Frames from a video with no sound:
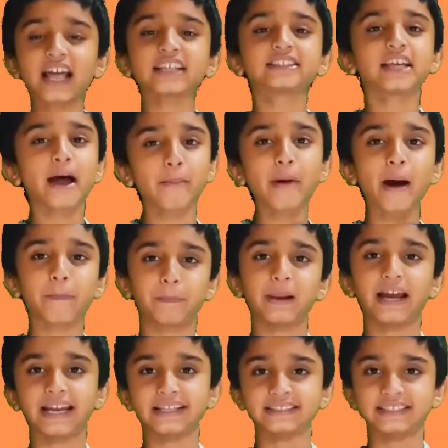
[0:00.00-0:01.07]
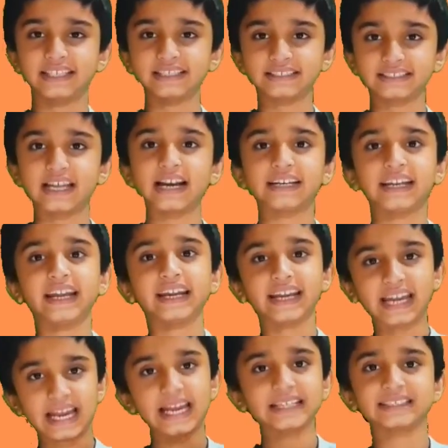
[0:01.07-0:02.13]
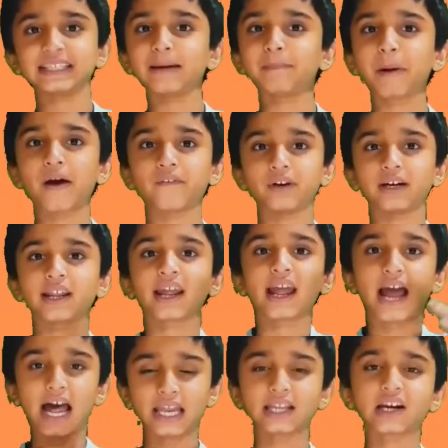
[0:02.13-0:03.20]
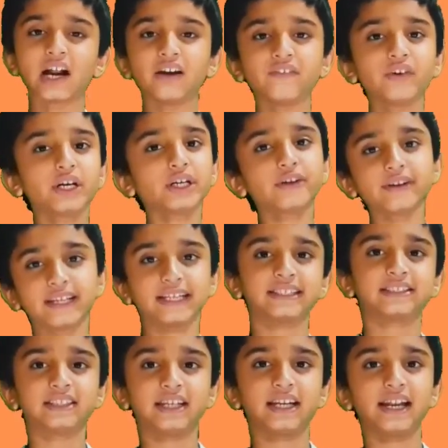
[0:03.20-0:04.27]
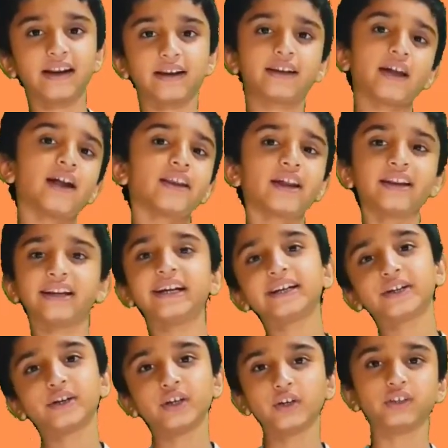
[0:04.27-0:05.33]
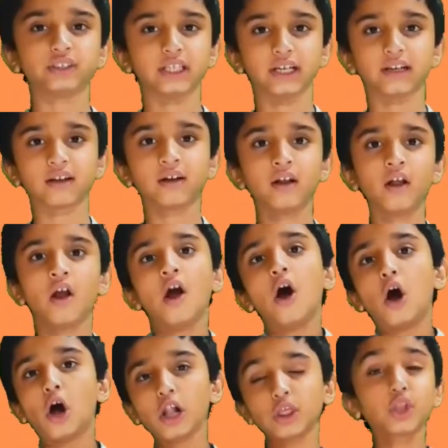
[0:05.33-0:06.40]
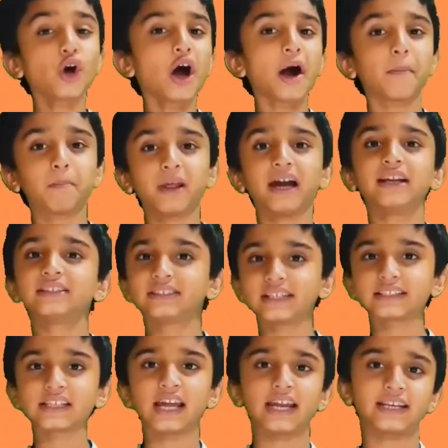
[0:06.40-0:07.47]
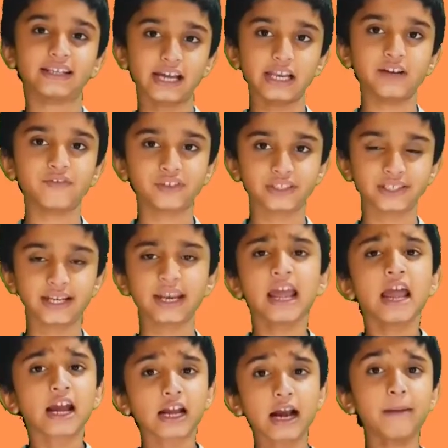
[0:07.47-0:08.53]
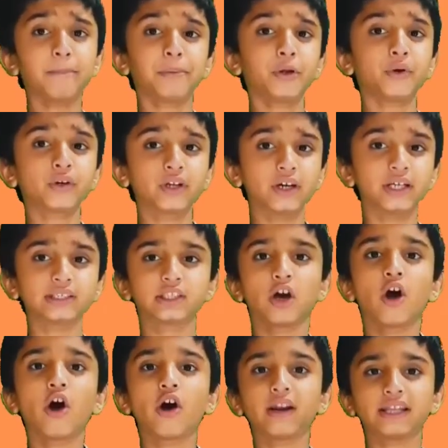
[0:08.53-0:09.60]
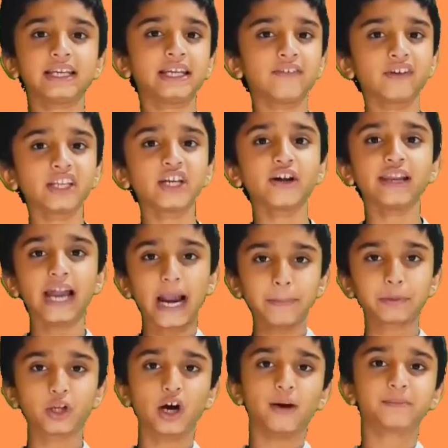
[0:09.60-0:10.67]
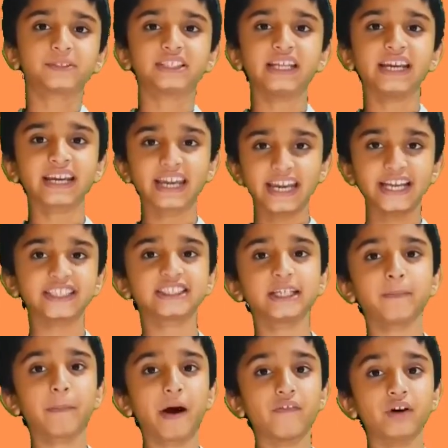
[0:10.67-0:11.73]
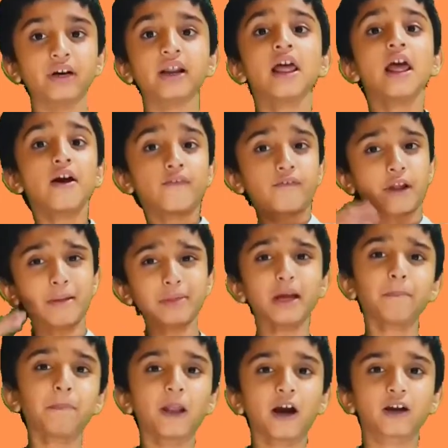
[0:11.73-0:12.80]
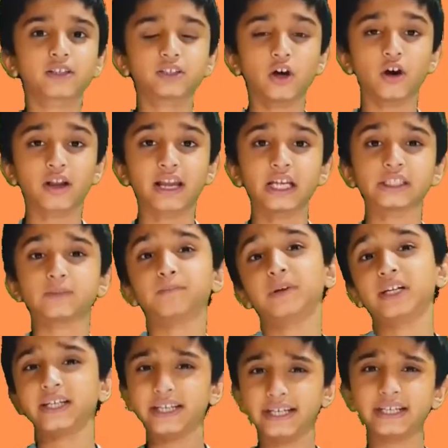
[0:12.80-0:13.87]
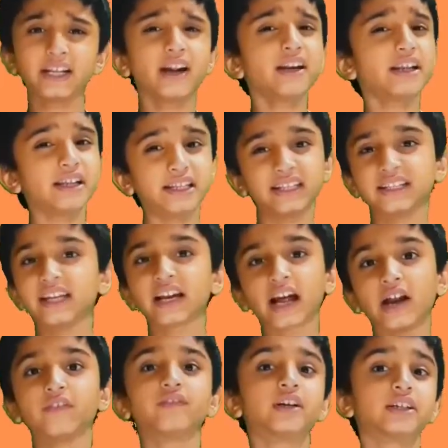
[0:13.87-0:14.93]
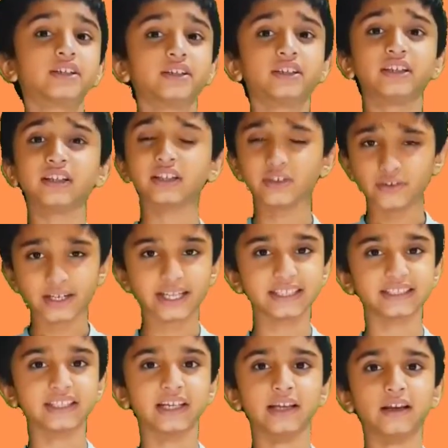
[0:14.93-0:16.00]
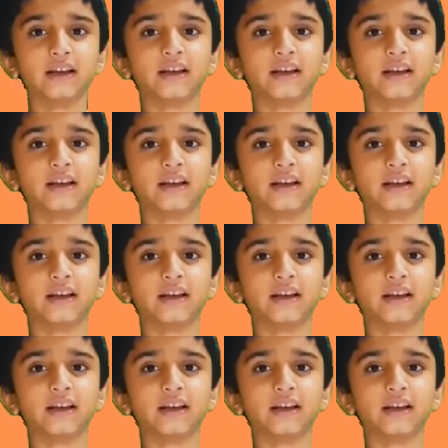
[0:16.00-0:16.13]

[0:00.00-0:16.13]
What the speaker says: some appliances that take AC power and convert to DC internally to use it. Although appliances like television, computers, or even your laptops take AC power from the plug sockets, but internally they convert it into DC.